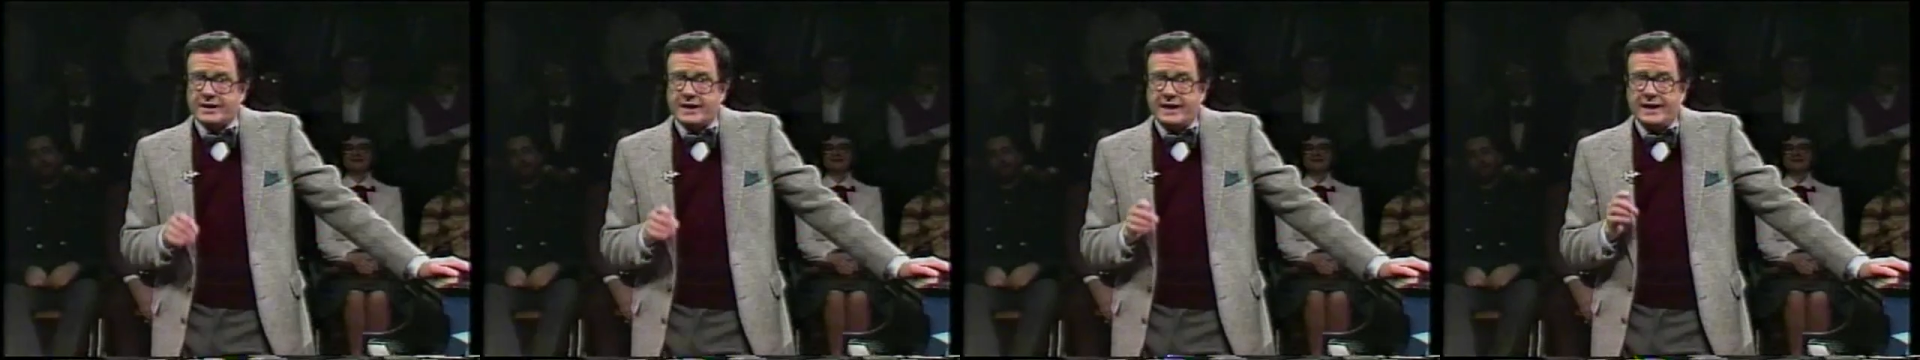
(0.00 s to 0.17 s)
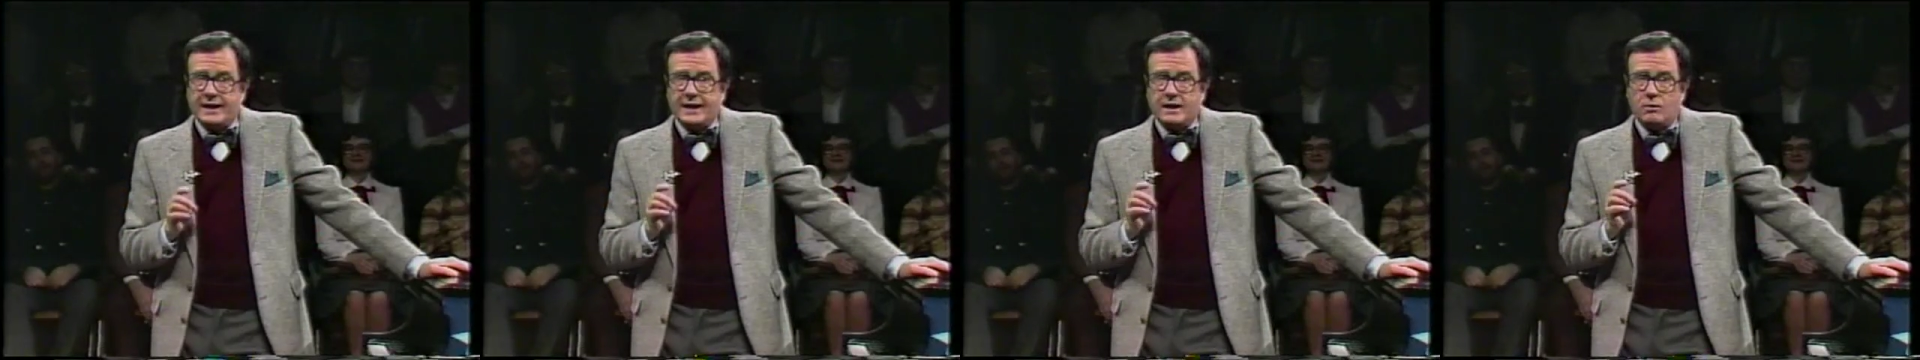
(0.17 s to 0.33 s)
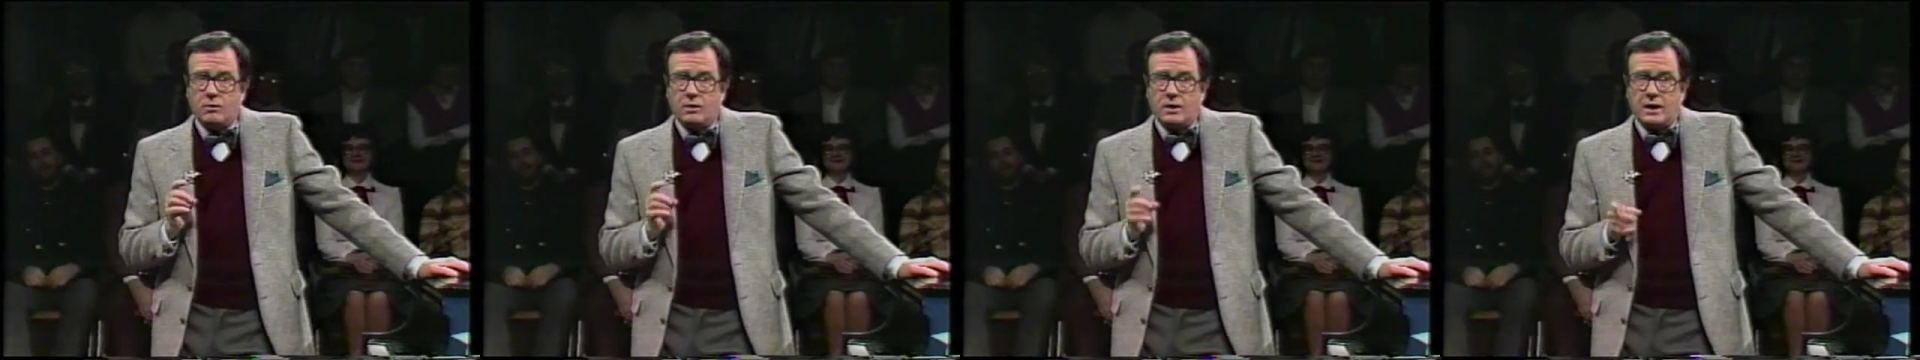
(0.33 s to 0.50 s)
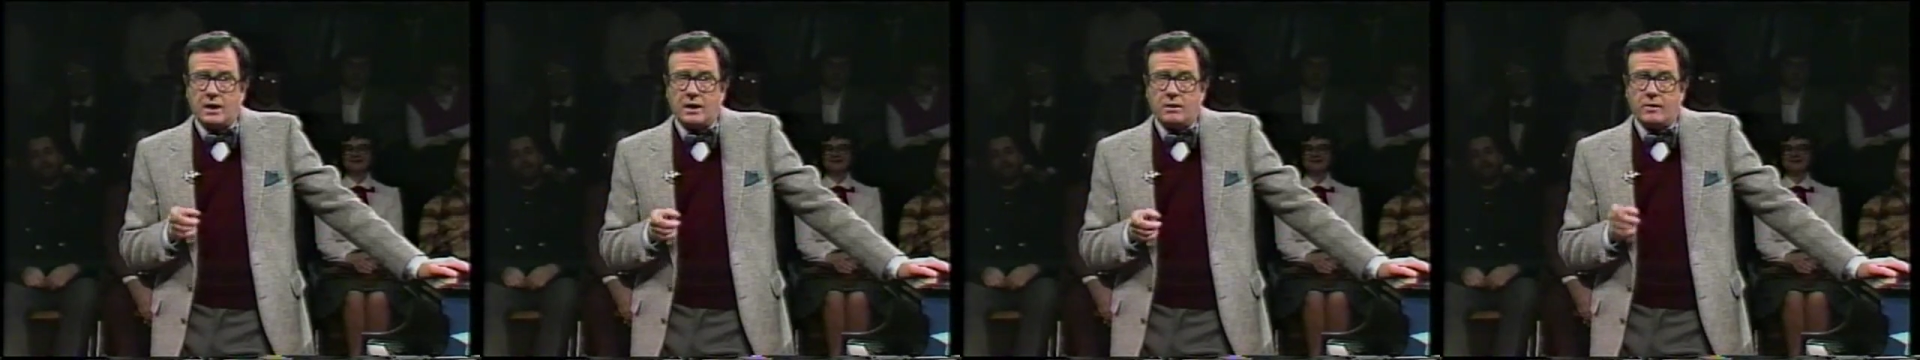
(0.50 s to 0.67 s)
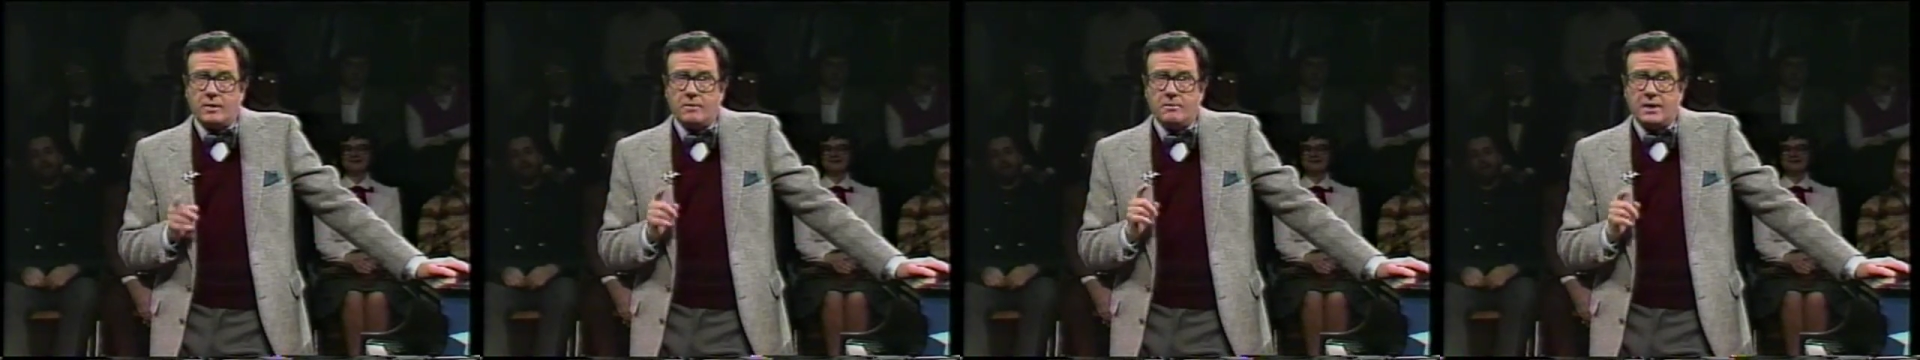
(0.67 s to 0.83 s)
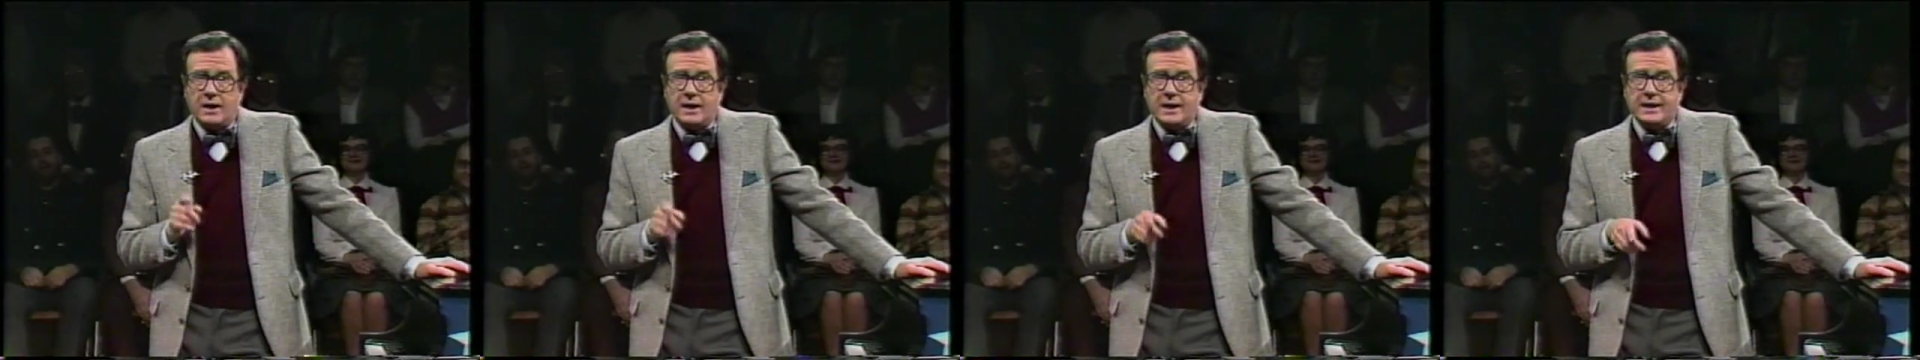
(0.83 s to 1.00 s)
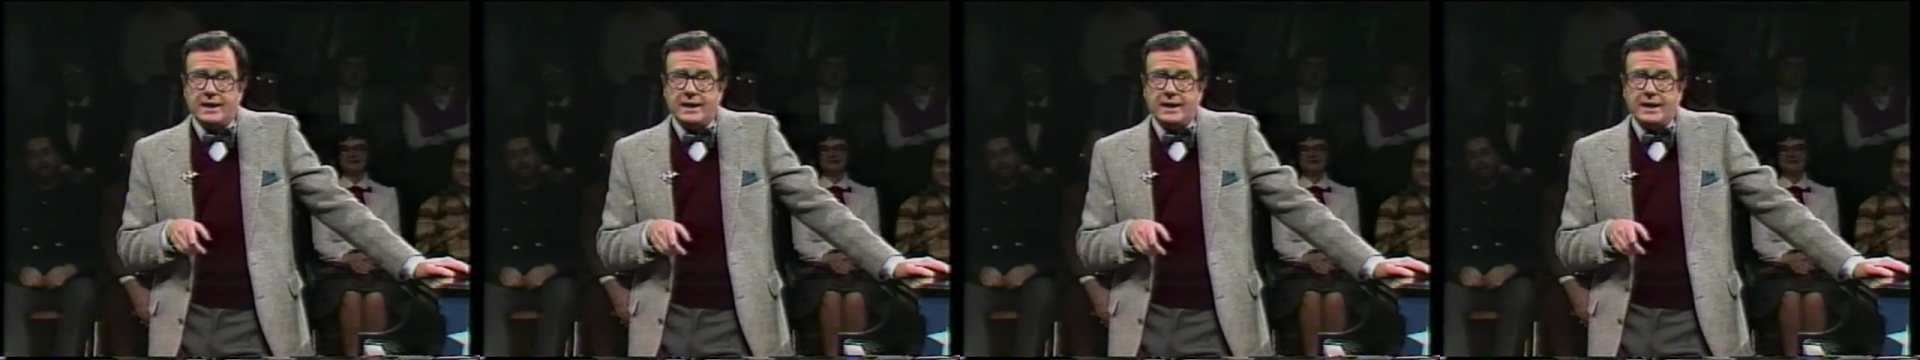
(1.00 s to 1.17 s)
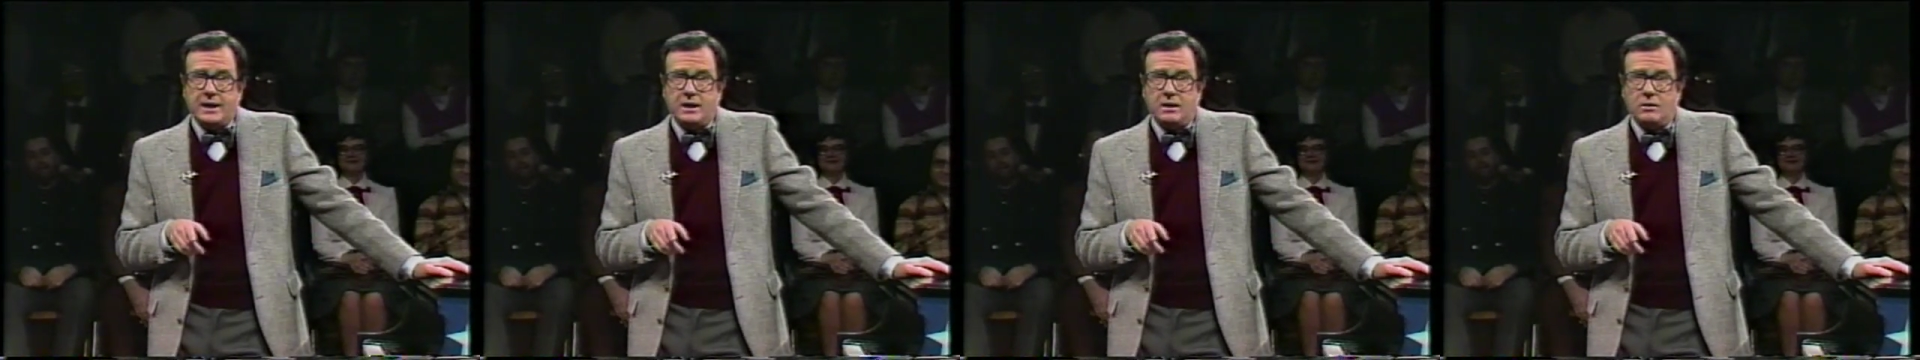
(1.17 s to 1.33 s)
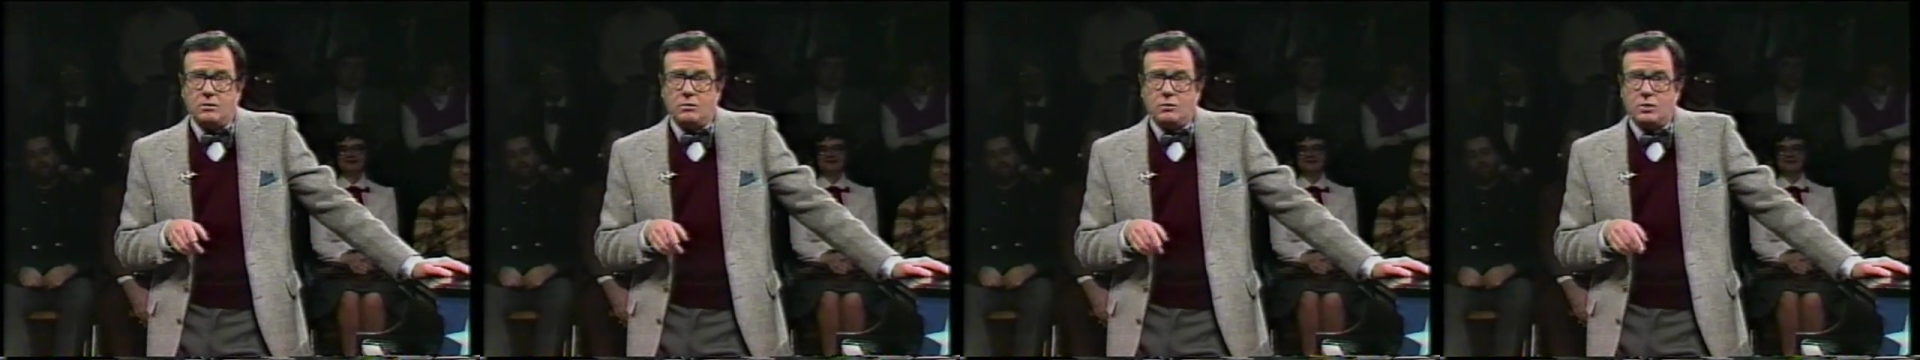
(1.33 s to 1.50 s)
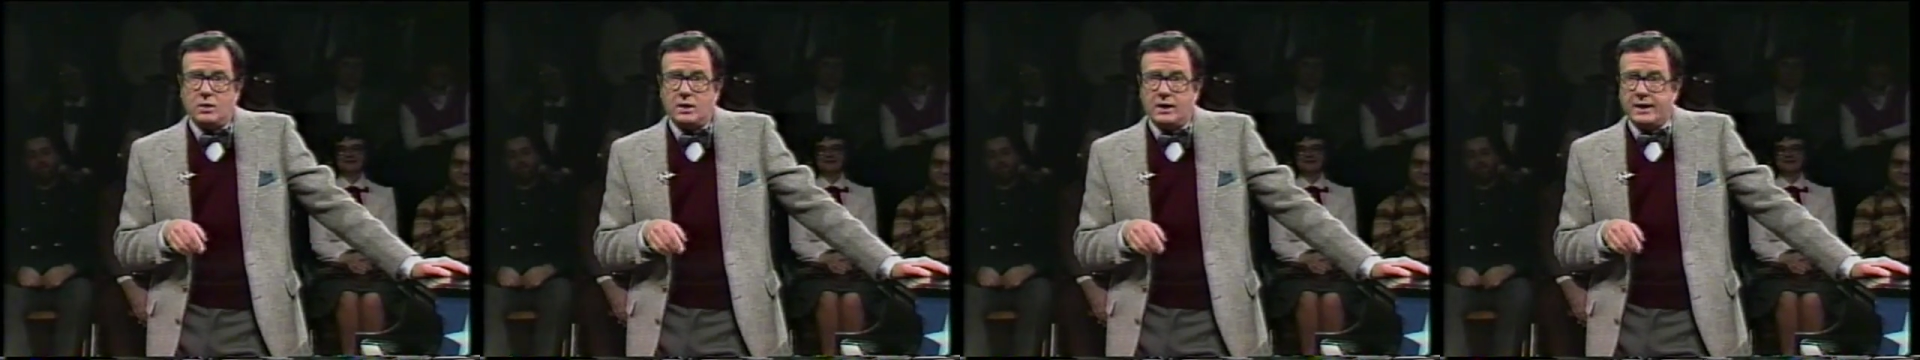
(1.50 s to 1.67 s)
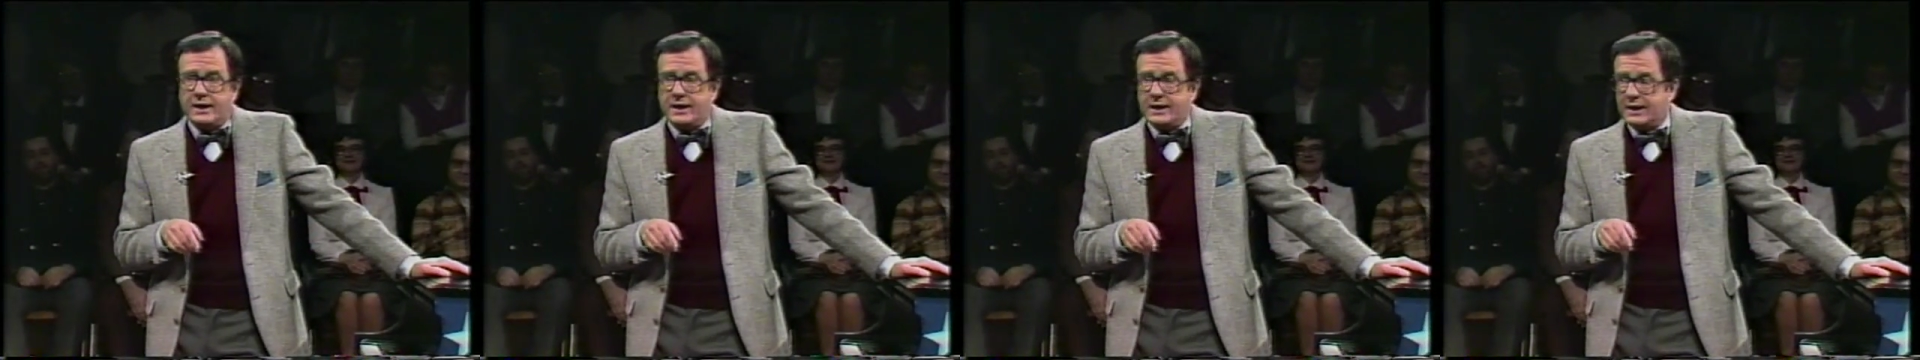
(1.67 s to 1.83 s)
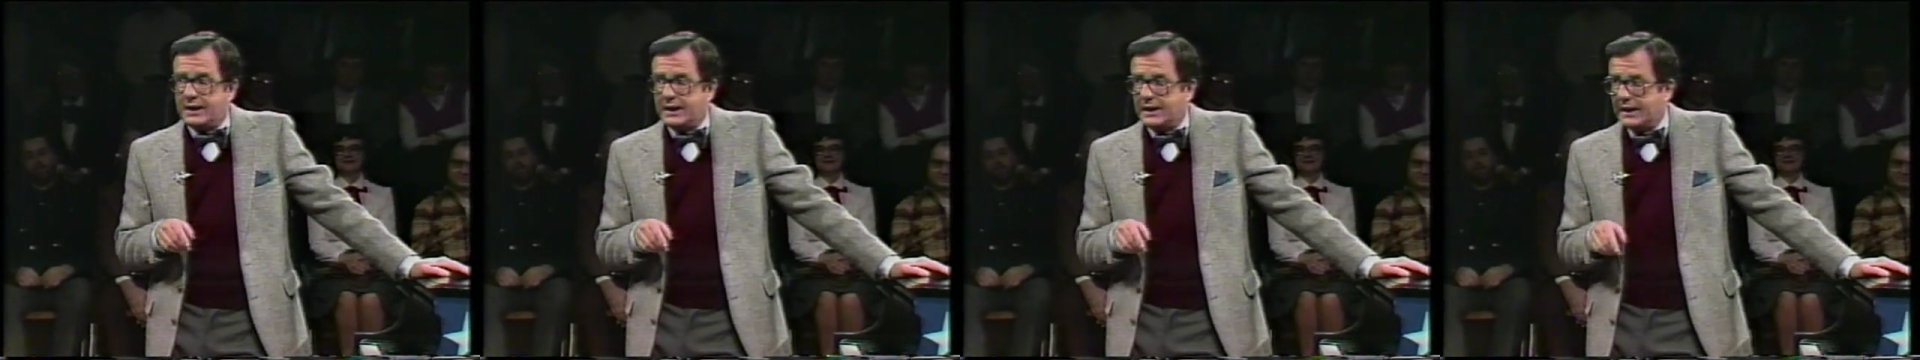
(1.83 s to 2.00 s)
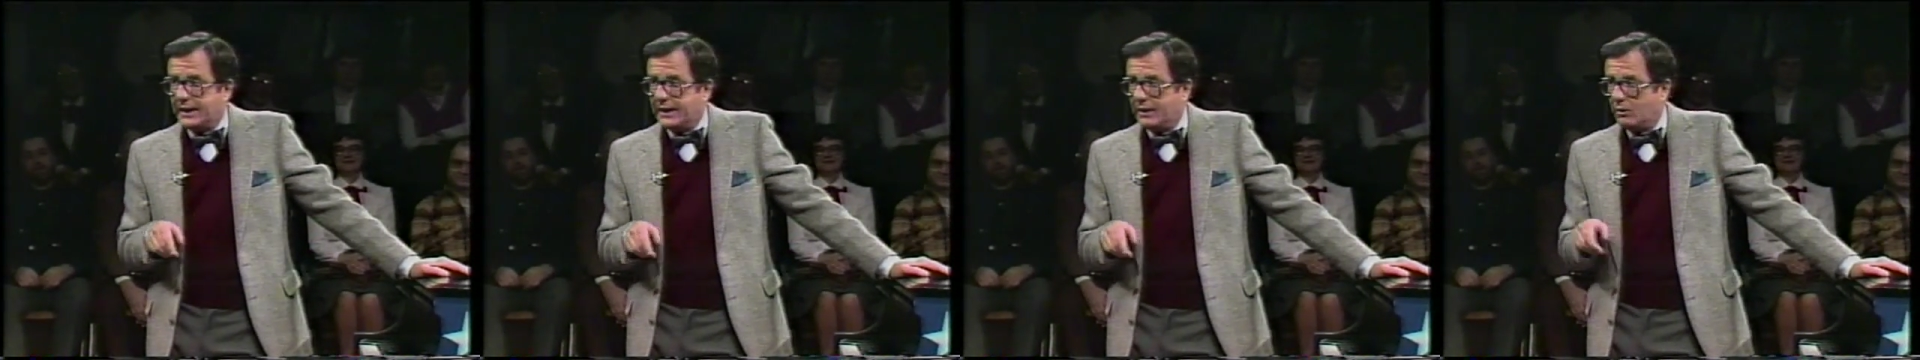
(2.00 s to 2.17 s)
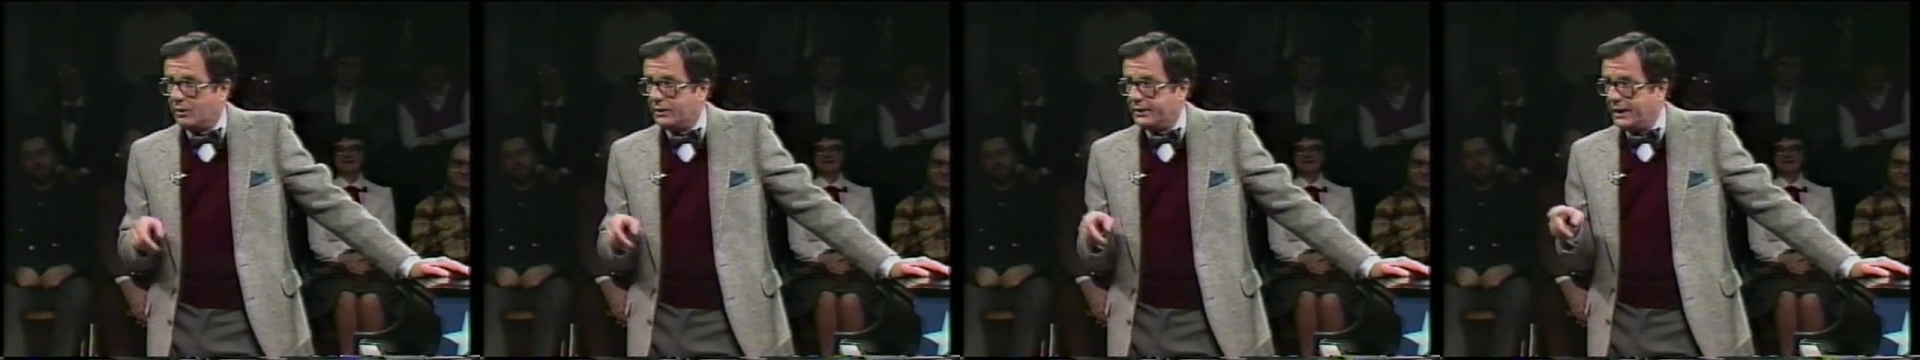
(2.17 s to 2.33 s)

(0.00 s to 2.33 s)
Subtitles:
now where are we? Mondale won in Iowa,